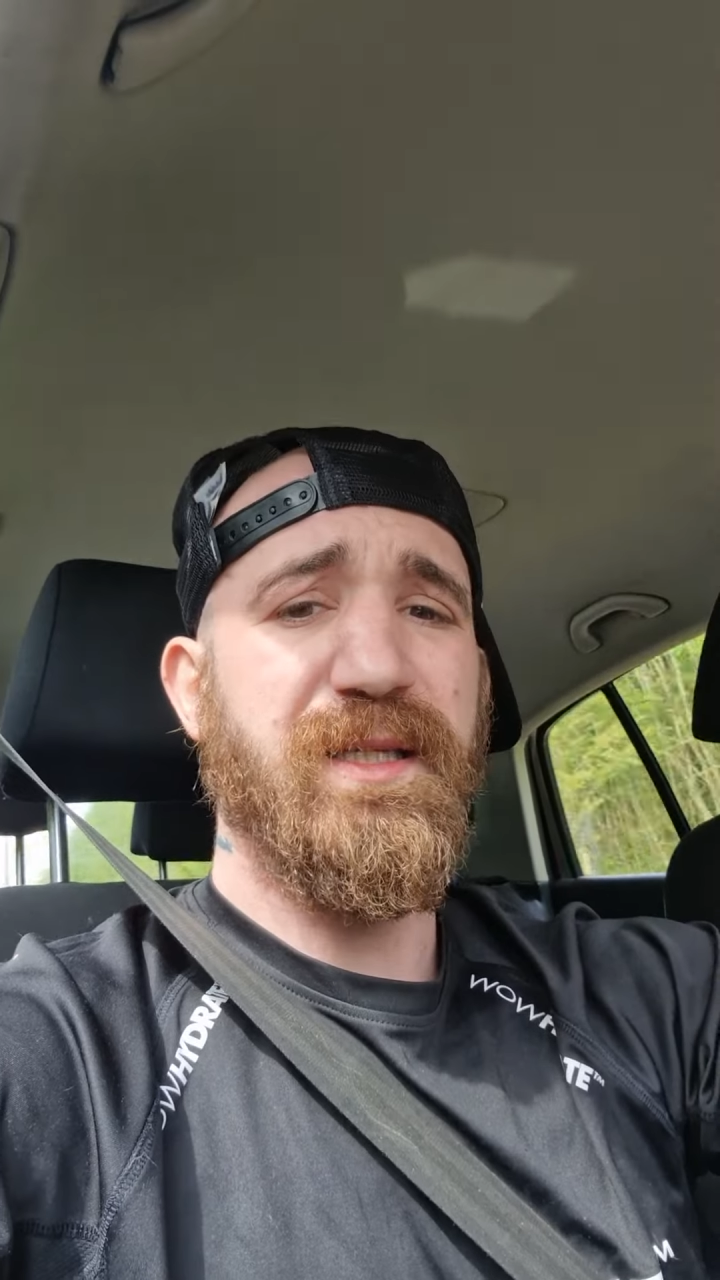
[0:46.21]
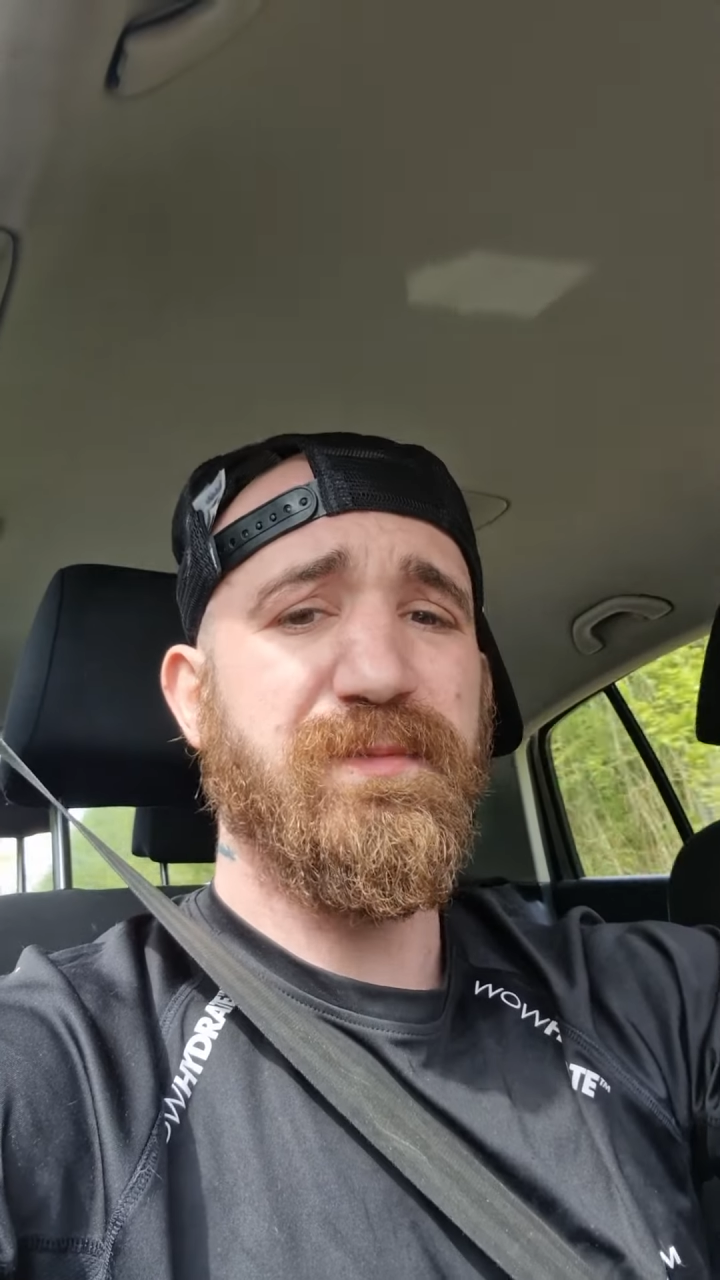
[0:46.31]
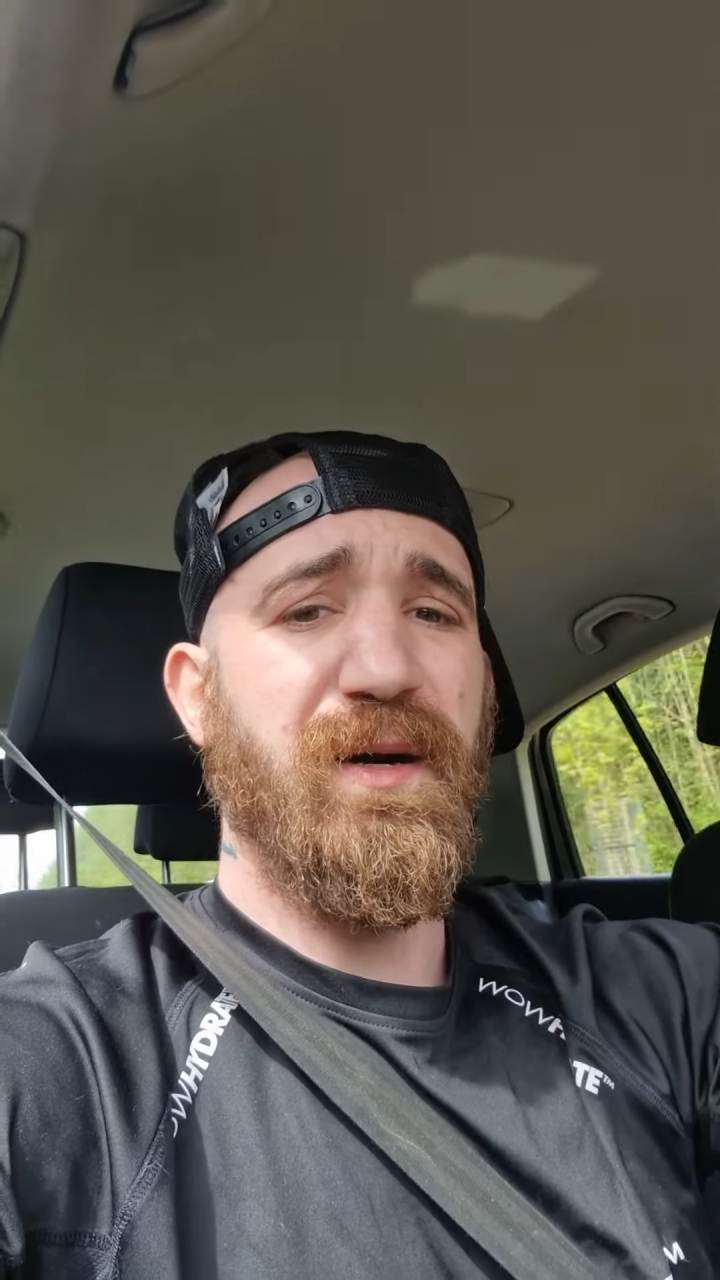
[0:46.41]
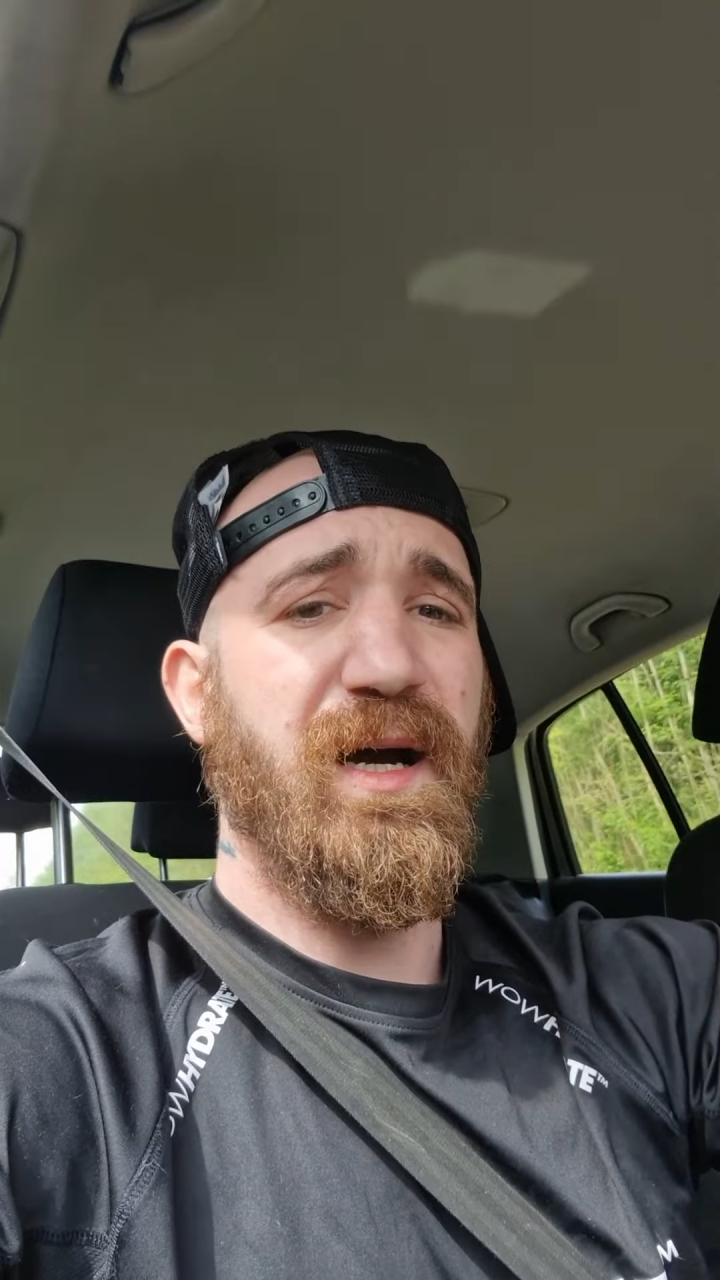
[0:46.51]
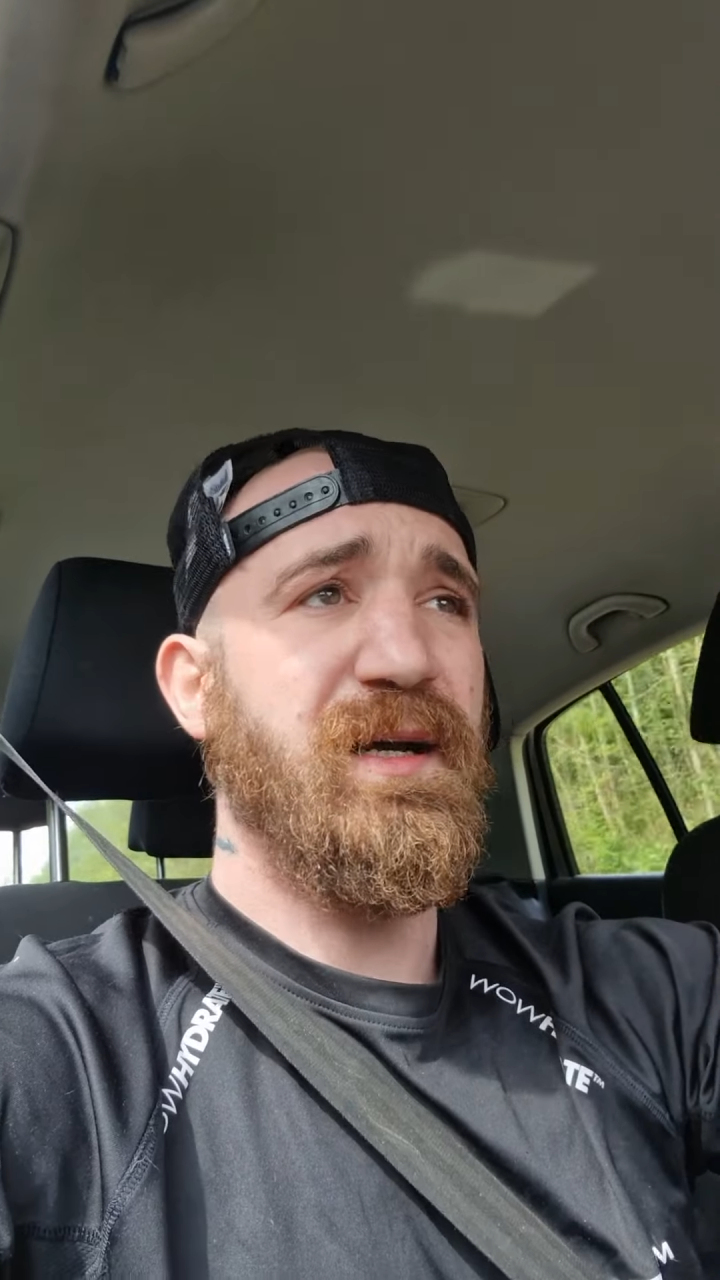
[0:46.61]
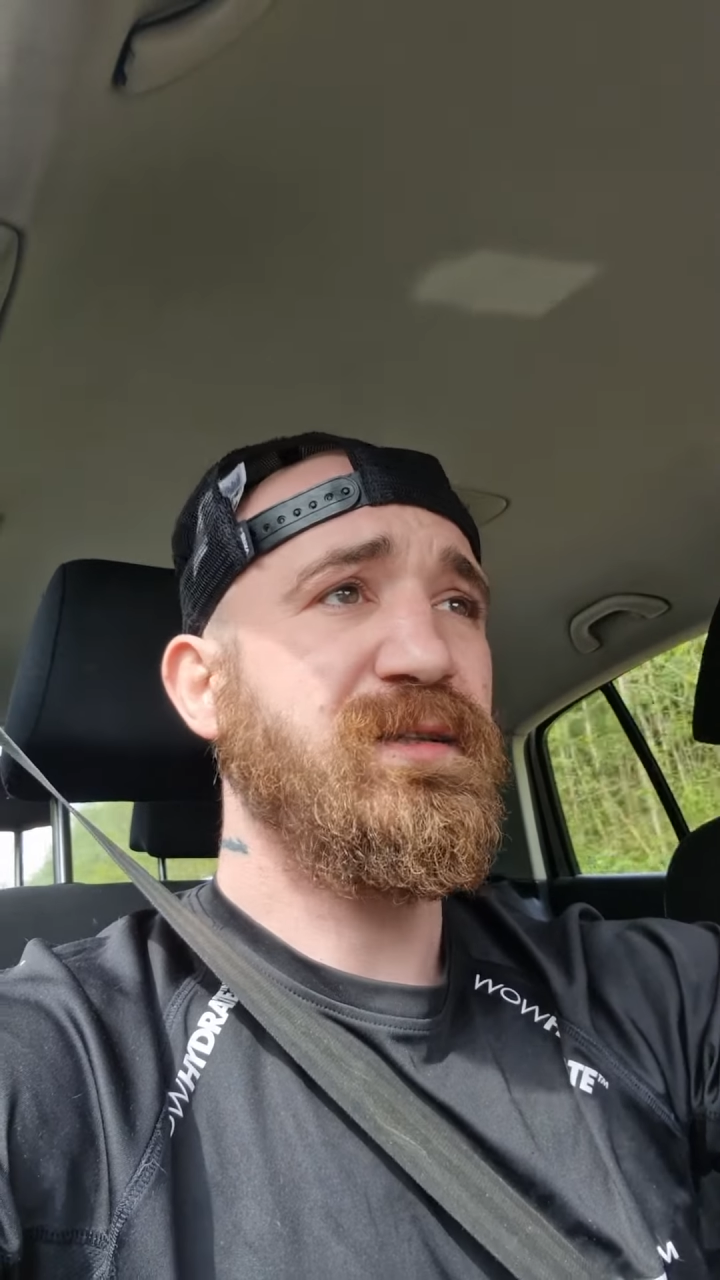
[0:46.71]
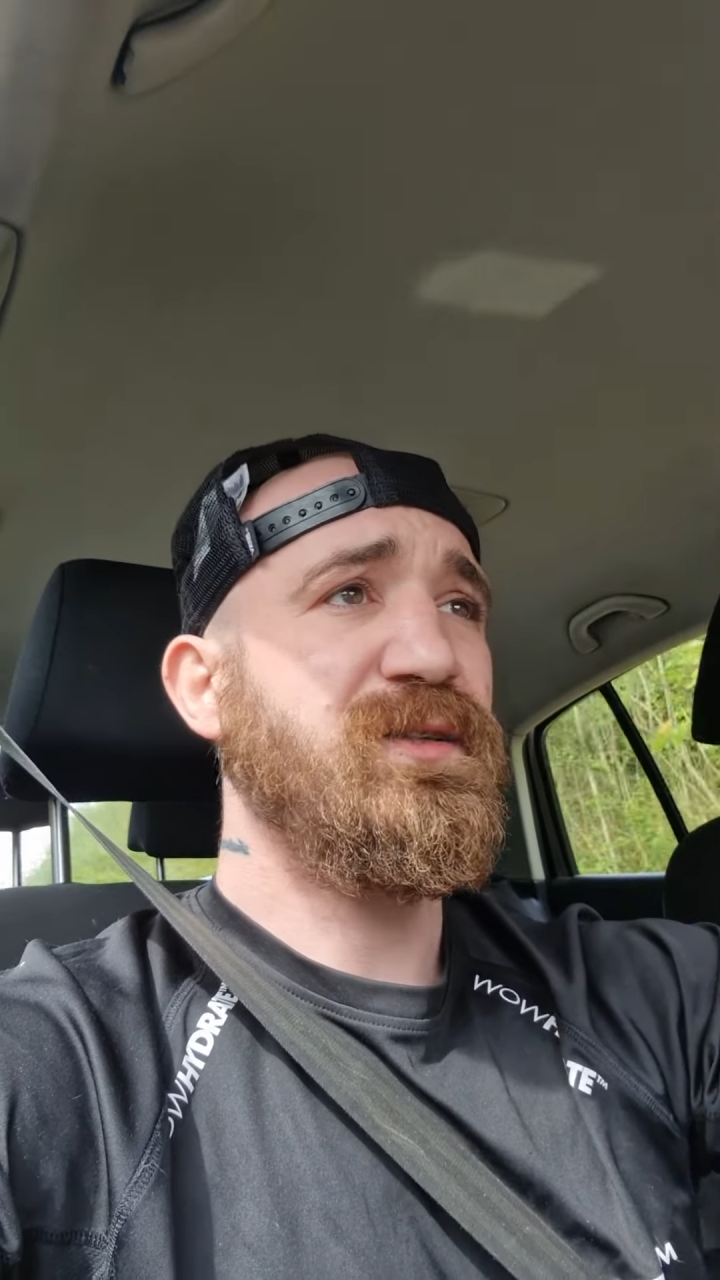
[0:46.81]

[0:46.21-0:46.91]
his mark,